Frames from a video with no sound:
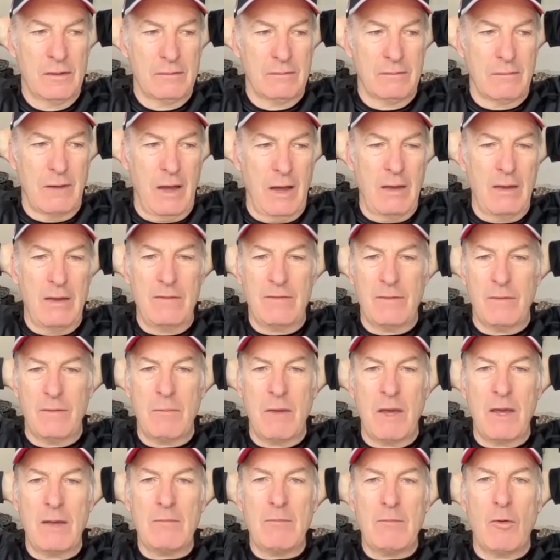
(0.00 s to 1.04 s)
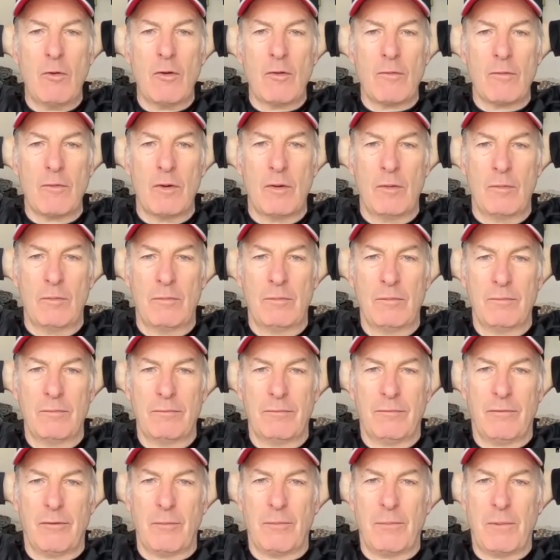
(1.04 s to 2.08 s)
I even made more room
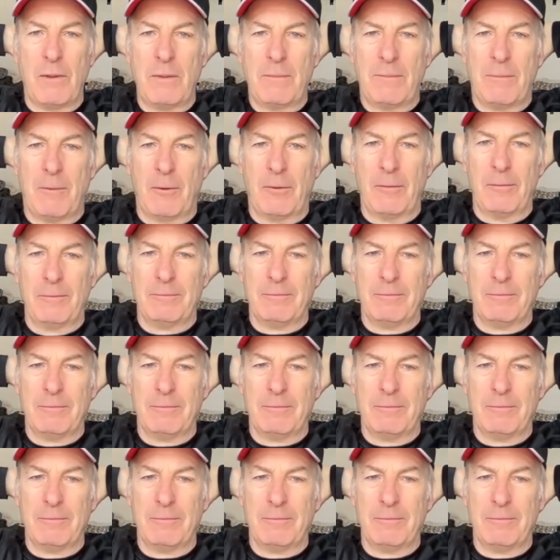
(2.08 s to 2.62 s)
for people.